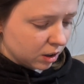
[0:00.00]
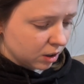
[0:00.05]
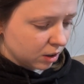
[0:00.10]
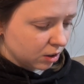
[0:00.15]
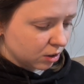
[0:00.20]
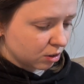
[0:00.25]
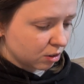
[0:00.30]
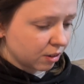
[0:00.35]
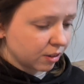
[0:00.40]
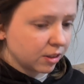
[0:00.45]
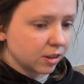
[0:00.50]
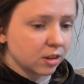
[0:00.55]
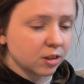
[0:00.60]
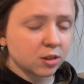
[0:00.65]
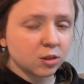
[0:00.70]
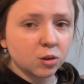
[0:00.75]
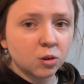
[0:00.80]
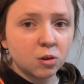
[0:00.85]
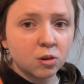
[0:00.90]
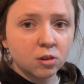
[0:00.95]
thread this
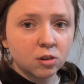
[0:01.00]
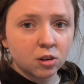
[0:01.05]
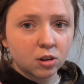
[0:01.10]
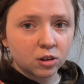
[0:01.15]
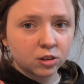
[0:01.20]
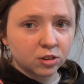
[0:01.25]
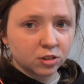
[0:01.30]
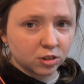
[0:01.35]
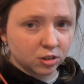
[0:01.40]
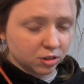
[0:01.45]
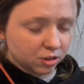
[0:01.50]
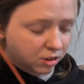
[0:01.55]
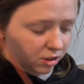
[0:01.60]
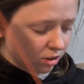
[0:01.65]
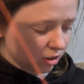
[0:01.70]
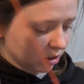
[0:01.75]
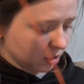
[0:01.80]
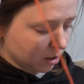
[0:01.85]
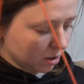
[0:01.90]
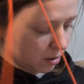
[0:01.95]
all onto
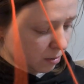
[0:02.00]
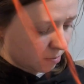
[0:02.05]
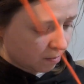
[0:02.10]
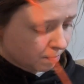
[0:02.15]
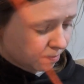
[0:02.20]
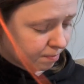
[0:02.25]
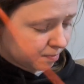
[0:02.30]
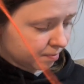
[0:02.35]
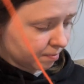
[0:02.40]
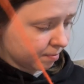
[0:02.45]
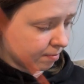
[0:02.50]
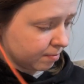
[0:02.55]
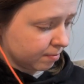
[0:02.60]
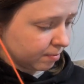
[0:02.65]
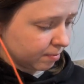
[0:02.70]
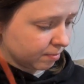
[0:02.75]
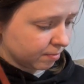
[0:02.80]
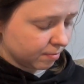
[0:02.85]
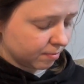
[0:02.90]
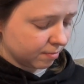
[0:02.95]
some
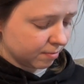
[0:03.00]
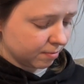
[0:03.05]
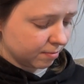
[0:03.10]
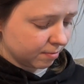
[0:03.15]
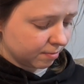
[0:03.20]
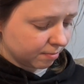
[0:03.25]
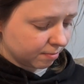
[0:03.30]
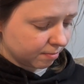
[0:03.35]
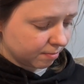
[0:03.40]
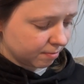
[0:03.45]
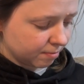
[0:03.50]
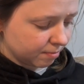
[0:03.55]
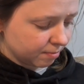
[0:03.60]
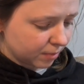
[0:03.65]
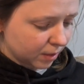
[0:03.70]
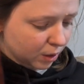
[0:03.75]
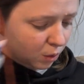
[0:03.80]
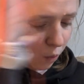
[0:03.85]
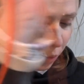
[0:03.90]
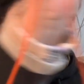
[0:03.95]

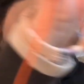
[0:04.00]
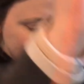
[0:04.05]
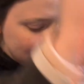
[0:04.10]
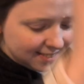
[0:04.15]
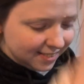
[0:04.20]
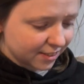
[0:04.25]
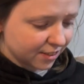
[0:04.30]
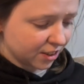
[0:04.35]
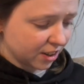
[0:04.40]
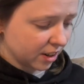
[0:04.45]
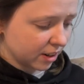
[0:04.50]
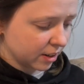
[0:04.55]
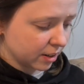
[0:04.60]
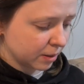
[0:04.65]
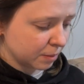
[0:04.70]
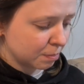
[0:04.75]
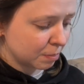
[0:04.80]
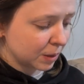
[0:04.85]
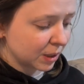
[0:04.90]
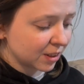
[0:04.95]
waste
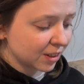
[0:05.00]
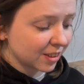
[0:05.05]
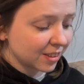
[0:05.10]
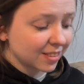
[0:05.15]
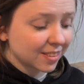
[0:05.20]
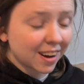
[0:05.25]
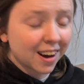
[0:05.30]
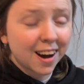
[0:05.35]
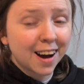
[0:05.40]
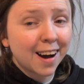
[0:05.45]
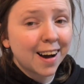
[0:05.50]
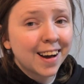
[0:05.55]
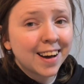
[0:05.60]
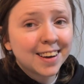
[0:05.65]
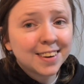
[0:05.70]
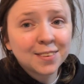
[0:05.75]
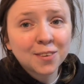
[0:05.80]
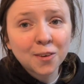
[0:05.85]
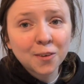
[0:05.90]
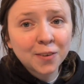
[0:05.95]
yarn because
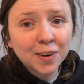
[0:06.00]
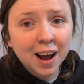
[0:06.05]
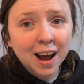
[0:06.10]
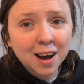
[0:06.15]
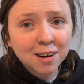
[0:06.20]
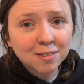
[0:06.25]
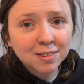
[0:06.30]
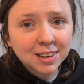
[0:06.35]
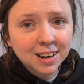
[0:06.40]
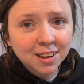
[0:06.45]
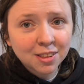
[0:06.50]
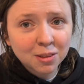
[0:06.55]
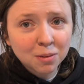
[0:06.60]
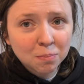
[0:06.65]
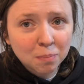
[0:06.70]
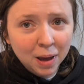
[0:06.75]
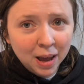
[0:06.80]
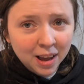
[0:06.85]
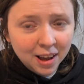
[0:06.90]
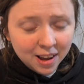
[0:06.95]
I don't have another
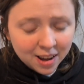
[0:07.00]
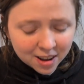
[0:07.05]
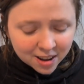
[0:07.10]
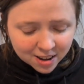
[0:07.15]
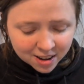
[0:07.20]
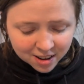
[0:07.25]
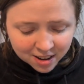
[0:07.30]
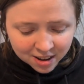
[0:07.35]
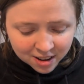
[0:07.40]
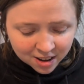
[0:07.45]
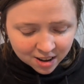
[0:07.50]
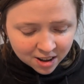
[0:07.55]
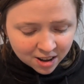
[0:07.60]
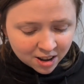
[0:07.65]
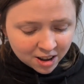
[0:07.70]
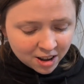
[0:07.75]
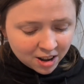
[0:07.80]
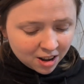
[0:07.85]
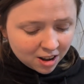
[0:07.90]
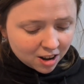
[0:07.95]
pair
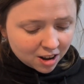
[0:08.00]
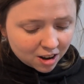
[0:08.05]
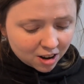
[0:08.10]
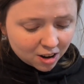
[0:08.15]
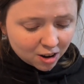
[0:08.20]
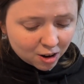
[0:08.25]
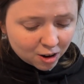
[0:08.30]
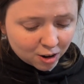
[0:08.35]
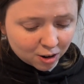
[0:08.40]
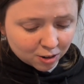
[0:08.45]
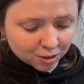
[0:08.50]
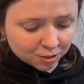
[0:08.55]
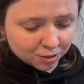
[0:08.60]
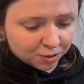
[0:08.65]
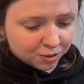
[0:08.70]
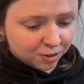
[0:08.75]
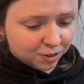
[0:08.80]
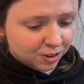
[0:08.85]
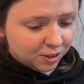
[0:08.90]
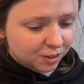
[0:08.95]

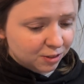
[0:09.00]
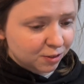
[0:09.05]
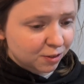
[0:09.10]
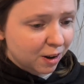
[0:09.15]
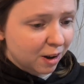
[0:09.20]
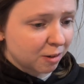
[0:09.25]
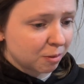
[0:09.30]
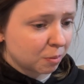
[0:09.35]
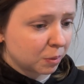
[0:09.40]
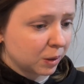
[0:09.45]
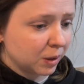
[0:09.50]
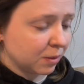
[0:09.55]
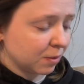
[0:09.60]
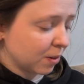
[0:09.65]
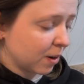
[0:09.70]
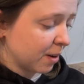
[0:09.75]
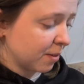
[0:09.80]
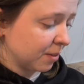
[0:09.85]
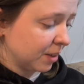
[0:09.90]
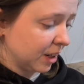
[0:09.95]
of
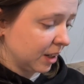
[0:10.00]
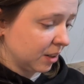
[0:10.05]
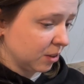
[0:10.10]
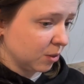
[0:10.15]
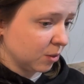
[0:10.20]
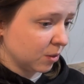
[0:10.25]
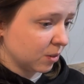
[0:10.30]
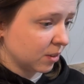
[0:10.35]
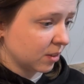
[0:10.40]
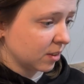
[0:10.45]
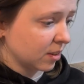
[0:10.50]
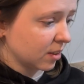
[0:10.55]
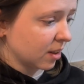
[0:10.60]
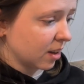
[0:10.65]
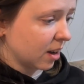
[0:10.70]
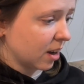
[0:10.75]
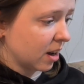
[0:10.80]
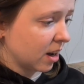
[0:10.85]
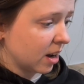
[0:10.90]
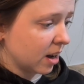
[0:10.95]
5.5 needles.
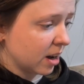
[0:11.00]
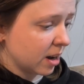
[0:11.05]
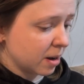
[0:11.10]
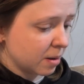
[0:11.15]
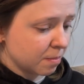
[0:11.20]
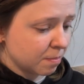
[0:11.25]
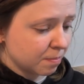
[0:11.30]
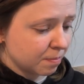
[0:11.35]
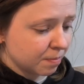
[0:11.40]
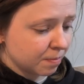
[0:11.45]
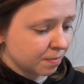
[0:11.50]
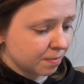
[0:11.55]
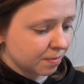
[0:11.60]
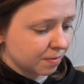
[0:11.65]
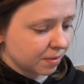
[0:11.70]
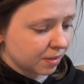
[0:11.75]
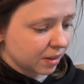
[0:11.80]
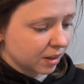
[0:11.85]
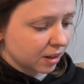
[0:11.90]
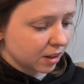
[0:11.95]
The
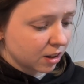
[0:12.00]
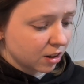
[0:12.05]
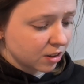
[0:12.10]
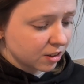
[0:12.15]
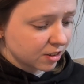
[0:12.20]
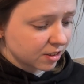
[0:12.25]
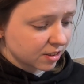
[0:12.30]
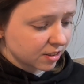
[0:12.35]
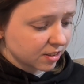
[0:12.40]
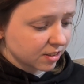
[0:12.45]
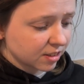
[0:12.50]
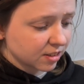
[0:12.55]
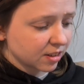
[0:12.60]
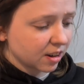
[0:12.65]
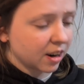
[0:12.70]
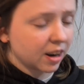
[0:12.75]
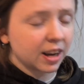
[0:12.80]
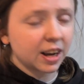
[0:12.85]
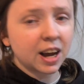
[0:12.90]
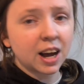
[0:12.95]
closest
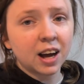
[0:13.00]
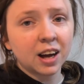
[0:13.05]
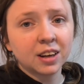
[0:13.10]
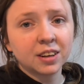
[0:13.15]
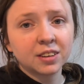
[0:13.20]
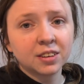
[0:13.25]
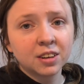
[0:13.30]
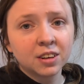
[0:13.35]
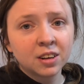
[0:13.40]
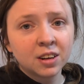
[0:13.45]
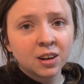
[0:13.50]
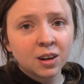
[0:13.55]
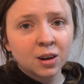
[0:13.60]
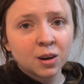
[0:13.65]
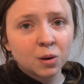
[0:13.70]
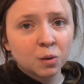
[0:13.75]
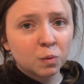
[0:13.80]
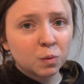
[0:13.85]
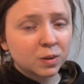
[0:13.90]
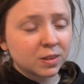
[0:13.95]
I had
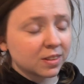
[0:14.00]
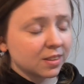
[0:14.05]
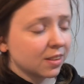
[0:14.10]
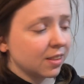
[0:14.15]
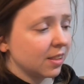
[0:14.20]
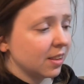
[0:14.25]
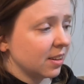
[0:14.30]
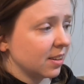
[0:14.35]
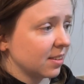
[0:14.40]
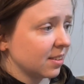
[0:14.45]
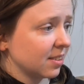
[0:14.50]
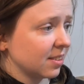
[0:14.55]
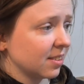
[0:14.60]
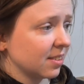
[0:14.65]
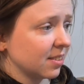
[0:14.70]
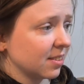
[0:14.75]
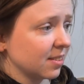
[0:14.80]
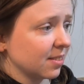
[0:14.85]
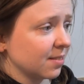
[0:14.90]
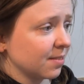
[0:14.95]
was
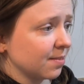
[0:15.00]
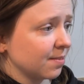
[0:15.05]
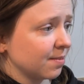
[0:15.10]
this